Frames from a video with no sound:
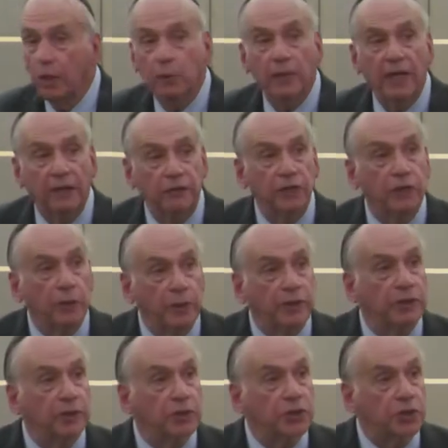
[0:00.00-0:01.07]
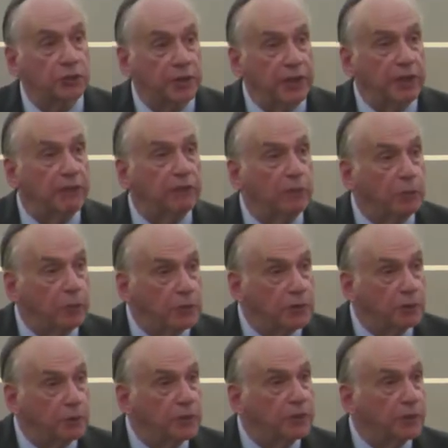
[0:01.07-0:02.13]
would have to go into the street of a
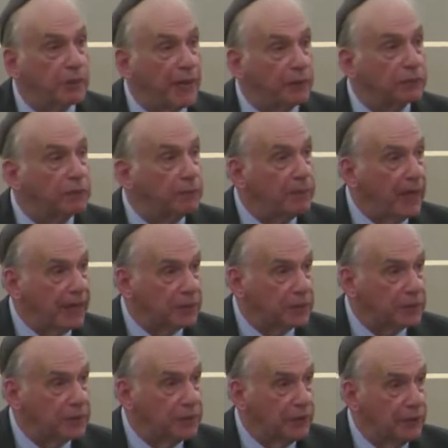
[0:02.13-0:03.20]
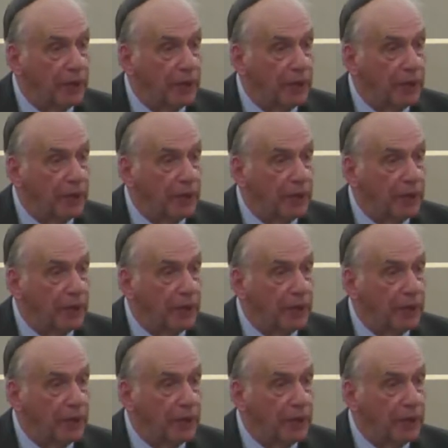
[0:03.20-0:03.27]
Muslim was about to pass.